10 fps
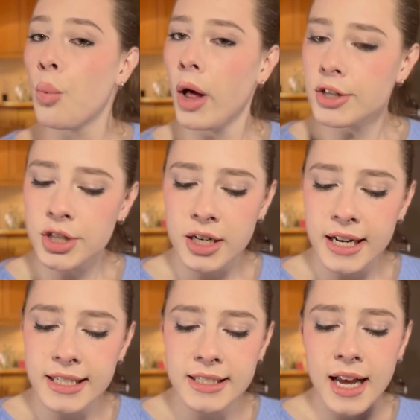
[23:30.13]
Walter
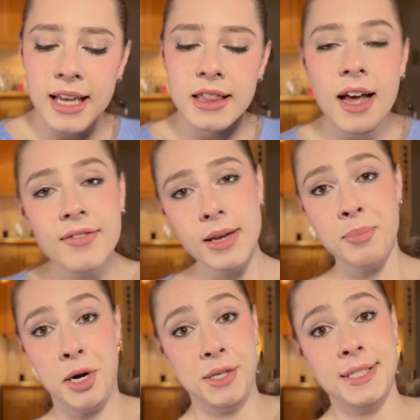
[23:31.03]
is a lovely
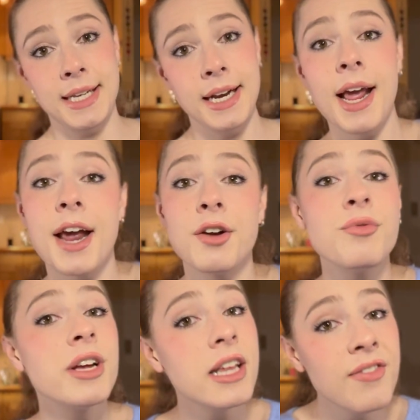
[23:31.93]
person and
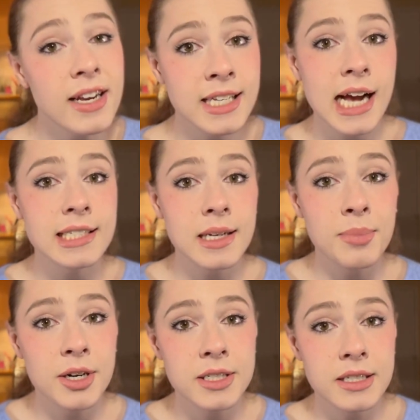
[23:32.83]
a really
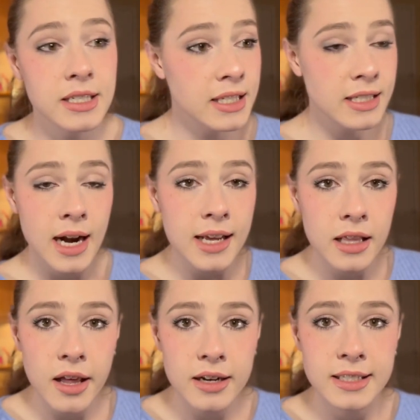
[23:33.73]
fantastic person to
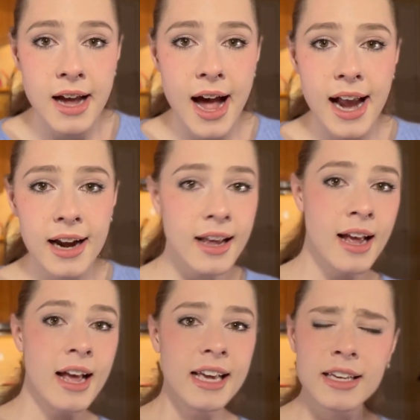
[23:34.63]
study alongside.
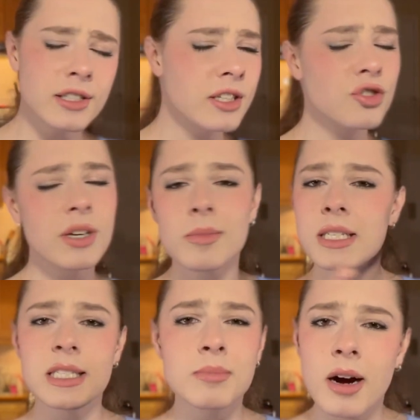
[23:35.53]
He is
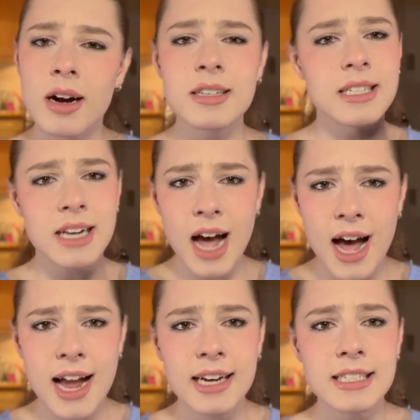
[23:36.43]
extremely smart and
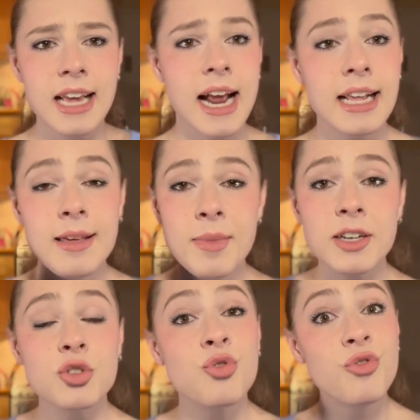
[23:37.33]
kind, and he
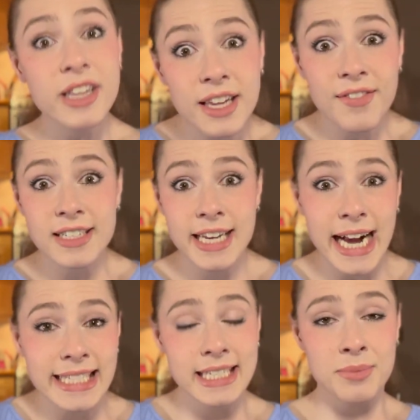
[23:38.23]
makes really
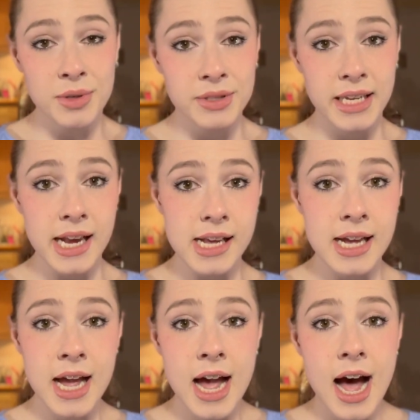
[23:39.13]
fantastic music.